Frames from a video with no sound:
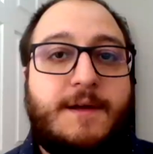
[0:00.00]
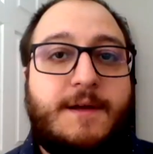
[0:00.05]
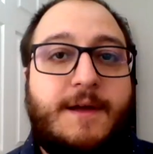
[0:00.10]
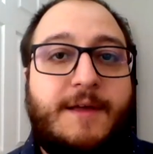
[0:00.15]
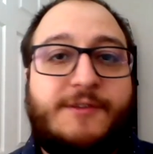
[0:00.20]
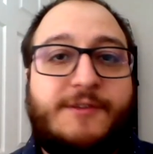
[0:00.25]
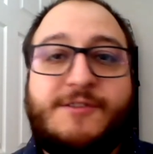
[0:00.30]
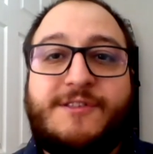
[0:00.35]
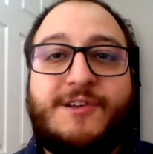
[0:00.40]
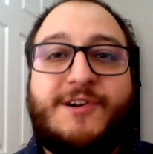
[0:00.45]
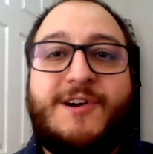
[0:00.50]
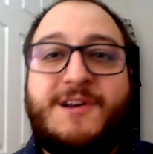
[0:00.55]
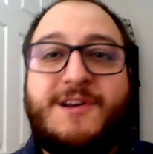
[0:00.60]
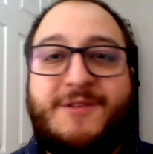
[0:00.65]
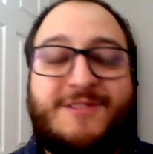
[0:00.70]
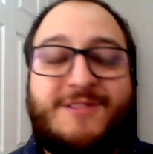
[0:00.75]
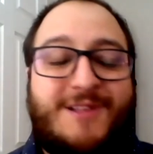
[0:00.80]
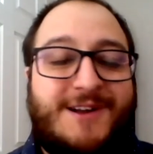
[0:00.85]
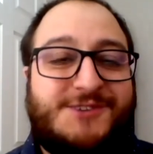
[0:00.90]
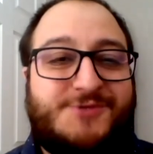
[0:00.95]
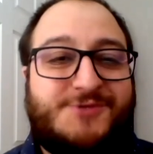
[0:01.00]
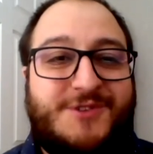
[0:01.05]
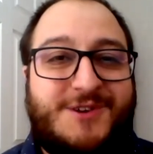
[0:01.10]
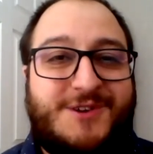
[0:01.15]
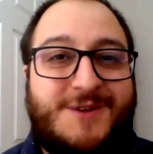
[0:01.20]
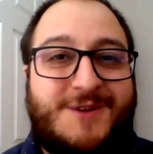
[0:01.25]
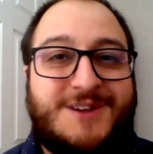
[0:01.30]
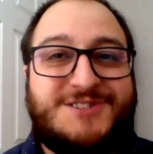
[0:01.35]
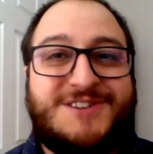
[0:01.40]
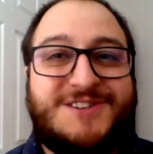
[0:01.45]
just occurred to me, Solange, with your
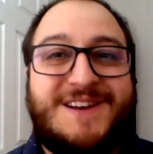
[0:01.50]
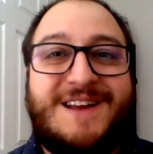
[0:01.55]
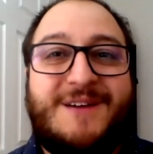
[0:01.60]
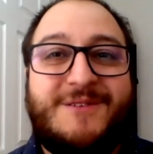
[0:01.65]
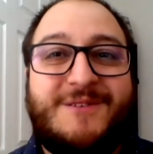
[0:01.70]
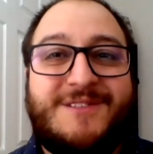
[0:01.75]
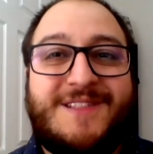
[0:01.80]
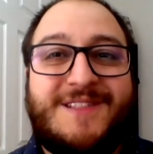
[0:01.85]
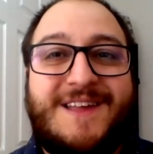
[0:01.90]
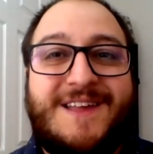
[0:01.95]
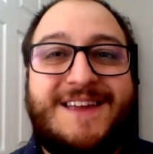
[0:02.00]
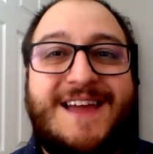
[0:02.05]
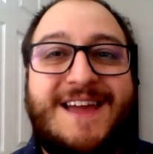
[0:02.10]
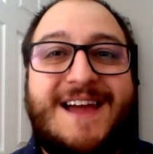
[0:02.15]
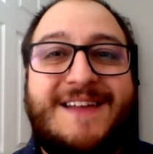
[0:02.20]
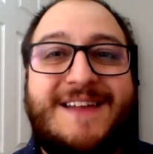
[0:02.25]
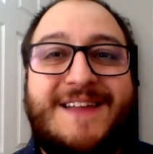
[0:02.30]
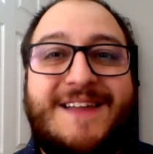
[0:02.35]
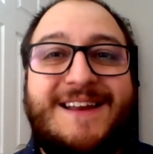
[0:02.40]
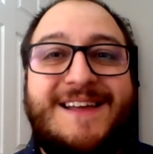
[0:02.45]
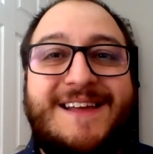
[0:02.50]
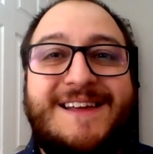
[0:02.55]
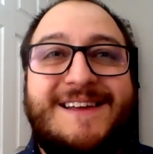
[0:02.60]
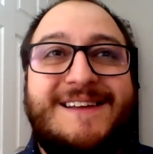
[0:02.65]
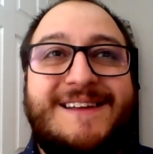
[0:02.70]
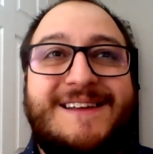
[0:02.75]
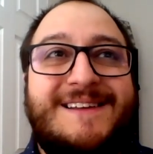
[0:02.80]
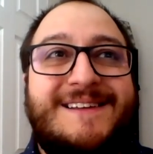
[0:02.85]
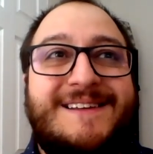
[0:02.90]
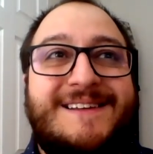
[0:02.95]
question. yeah. I was like, yeah, that
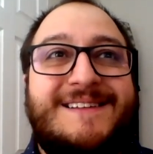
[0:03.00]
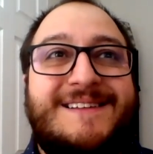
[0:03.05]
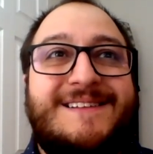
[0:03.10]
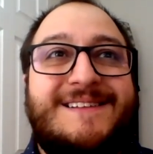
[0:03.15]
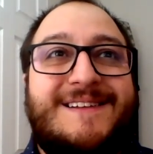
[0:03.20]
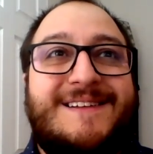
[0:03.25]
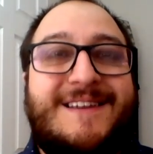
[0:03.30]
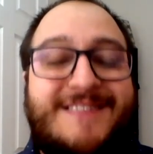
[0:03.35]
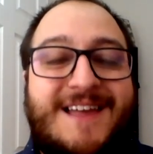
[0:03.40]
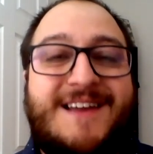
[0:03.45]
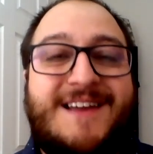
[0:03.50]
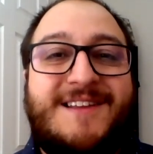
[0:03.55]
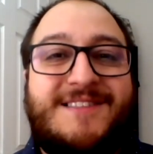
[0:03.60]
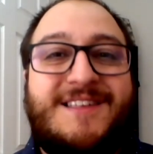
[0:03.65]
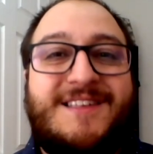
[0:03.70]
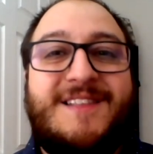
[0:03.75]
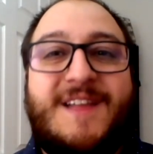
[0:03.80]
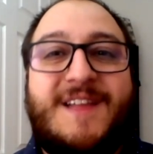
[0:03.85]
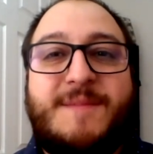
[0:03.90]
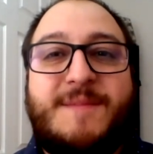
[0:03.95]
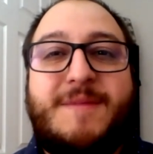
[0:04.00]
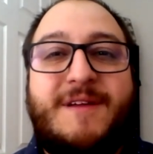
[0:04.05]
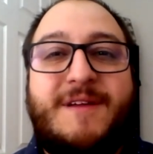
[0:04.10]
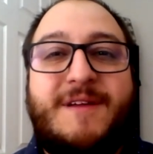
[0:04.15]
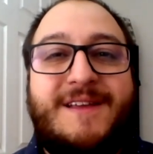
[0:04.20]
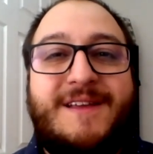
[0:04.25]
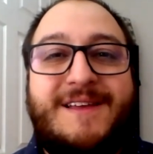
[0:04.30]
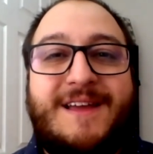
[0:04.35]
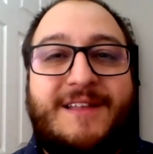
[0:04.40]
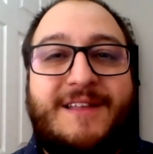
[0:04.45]
because I could see like
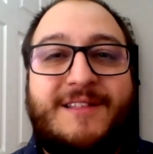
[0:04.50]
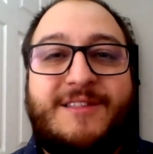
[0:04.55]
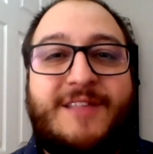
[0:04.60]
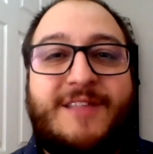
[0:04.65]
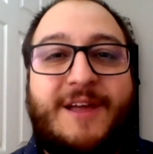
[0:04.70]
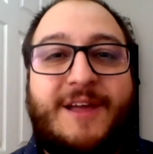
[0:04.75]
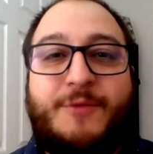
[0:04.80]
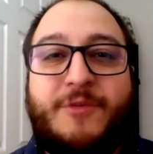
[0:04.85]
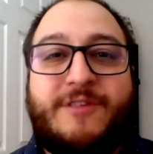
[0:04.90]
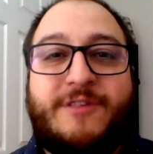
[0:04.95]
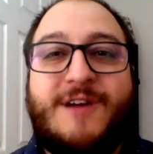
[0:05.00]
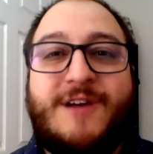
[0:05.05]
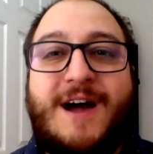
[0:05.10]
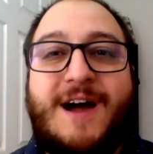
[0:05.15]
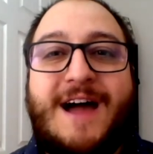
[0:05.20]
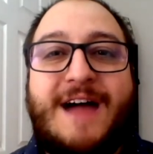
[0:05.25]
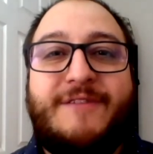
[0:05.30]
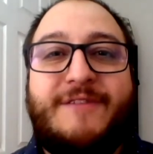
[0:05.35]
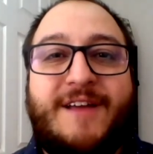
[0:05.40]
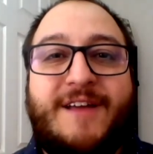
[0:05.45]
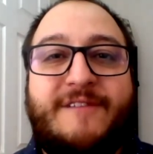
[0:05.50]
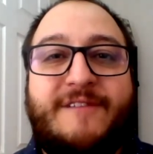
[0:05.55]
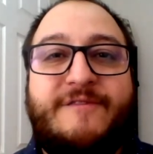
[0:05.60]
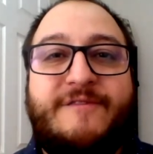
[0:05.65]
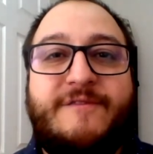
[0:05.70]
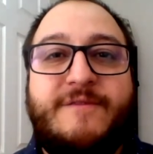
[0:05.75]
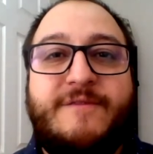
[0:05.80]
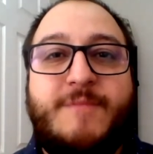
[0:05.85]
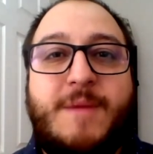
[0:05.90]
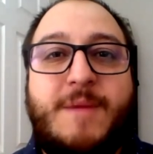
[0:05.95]
maybe yeah, it's like with Scott, I have like
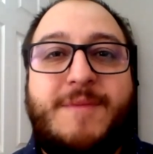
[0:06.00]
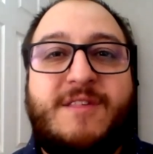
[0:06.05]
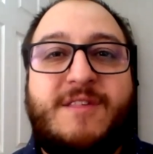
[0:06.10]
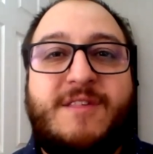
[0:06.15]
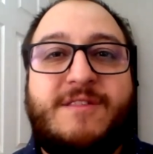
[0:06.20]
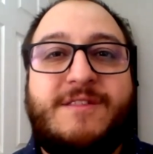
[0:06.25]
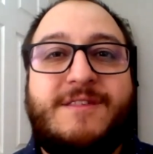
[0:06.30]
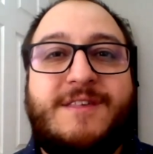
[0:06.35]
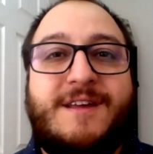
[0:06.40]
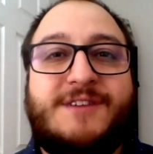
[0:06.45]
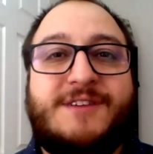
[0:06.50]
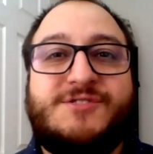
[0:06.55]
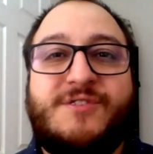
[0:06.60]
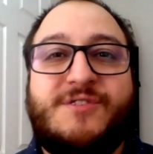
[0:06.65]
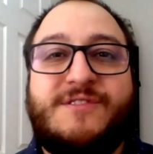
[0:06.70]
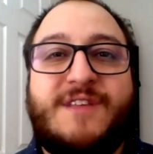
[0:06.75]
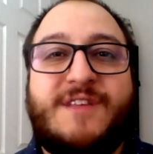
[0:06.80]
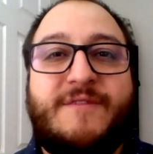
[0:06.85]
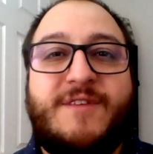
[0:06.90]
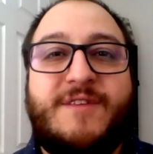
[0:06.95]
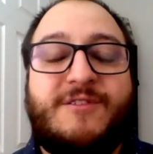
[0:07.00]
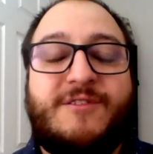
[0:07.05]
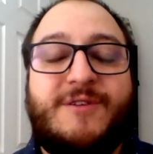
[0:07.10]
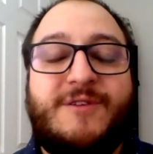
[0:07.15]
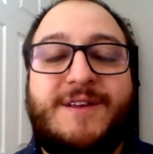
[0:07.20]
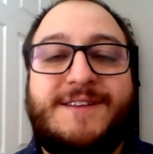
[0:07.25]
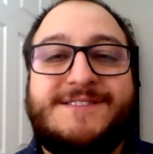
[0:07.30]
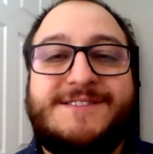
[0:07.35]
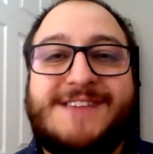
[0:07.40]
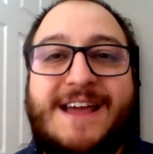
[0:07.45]
maybe six or seven
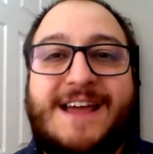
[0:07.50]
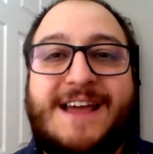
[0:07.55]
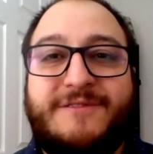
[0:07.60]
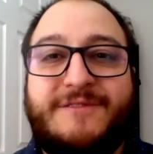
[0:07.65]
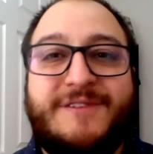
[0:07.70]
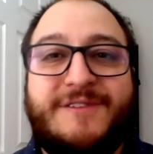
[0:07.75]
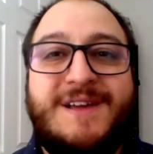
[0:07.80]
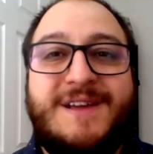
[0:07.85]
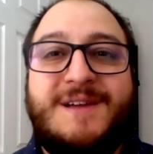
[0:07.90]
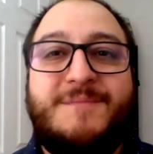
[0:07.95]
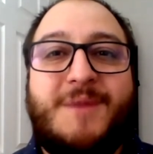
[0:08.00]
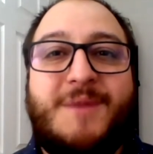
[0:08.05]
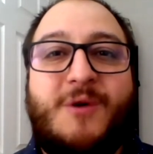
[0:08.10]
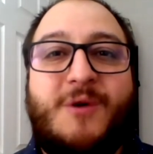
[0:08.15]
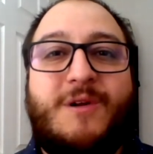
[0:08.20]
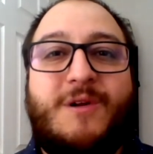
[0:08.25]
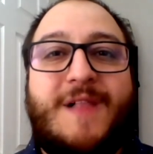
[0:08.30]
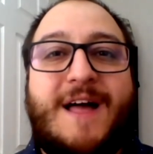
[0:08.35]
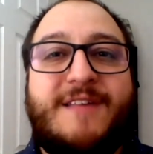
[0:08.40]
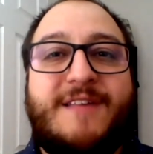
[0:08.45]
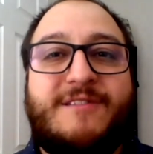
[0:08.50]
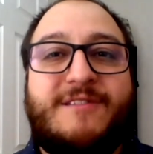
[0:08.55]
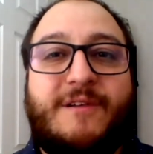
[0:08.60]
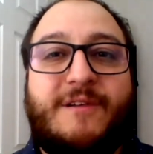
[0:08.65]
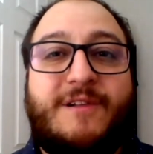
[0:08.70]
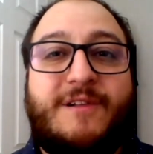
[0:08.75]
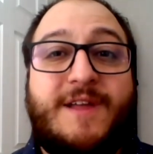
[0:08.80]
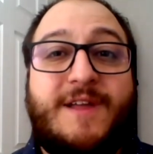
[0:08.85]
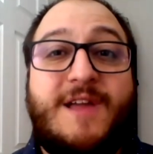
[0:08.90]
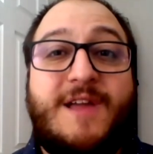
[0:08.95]
students out of a whole class
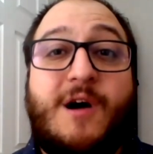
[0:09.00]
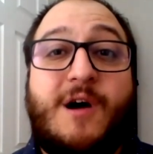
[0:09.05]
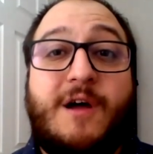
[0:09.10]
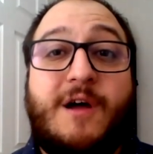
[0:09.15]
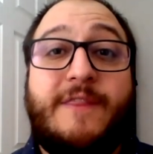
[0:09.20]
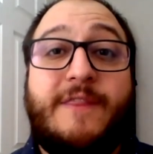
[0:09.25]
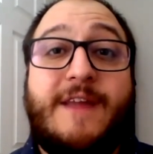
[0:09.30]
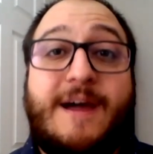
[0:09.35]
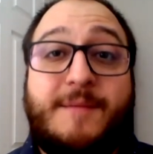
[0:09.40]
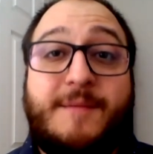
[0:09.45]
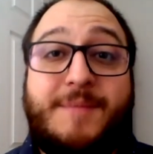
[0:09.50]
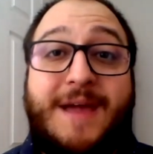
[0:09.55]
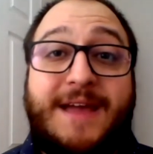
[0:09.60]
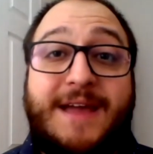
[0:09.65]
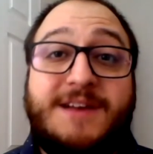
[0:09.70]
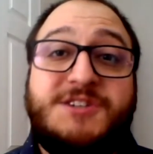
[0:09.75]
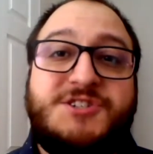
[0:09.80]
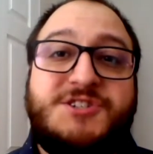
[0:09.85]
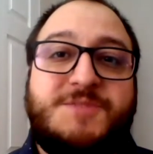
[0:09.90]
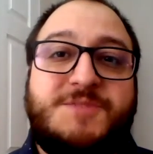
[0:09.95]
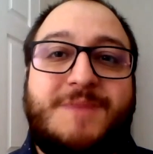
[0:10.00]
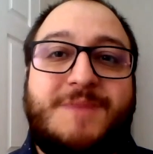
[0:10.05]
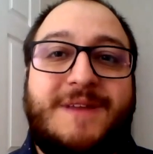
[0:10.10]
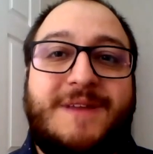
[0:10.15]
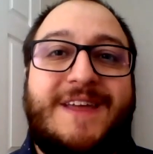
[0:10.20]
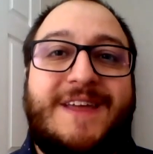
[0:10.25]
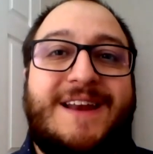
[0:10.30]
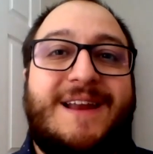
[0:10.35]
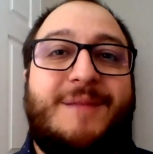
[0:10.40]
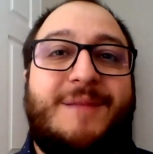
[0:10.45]
are clicking on that page,
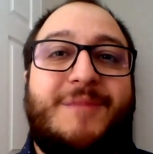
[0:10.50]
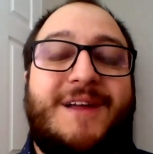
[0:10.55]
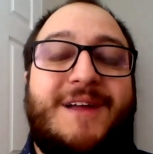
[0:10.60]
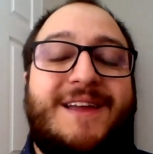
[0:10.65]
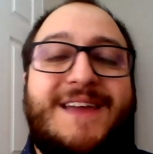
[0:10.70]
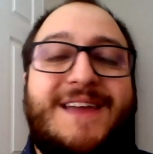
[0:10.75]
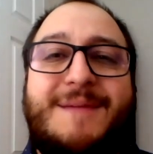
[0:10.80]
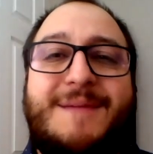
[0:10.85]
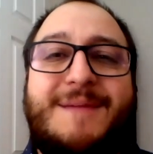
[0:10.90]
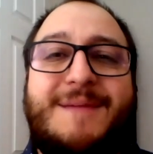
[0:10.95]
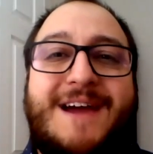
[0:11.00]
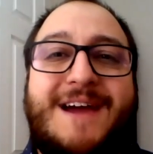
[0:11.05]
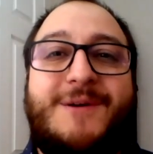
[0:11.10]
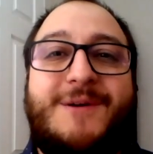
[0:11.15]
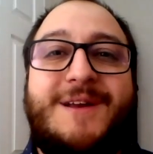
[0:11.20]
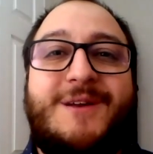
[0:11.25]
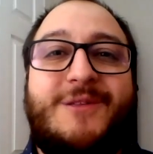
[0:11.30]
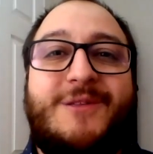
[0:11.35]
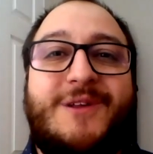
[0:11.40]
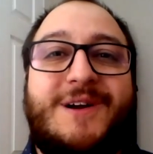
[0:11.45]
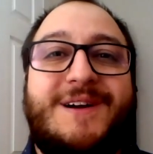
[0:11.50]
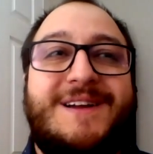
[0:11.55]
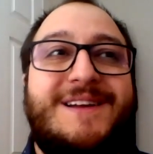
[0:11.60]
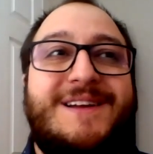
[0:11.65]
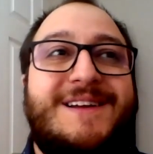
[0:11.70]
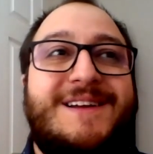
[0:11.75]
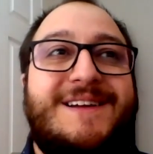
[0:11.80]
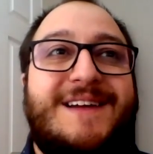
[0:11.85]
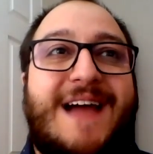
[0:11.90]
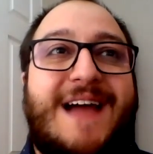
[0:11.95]
but then I'm like, yeah, but how do I know they're
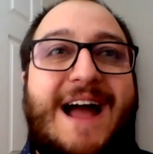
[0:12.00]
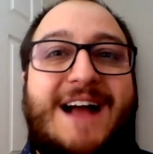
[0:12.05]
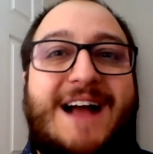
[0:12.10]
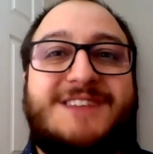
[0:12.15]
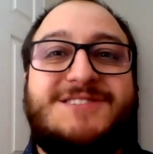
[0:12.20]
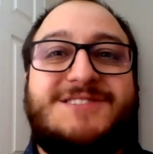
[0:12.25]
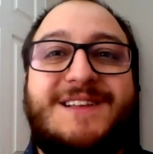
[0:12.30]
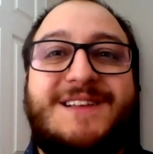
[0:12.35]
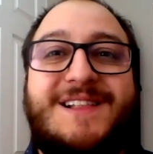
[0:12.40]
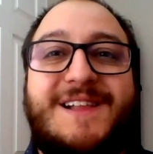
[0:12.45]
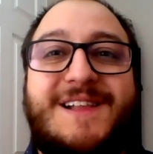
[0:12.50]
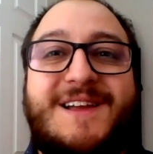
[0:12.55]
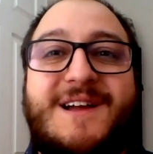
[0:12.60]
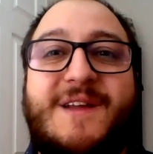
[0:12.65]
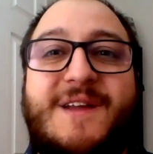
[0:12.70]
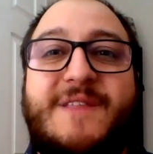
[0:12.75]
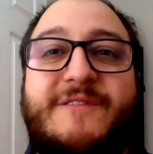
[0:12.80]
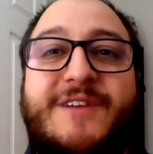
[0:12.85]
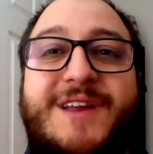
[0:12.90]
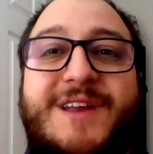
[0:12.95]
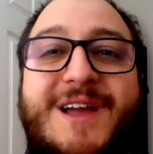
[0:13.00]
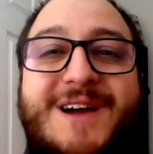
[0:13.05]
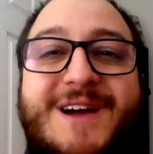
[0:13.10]
actually clicking on the video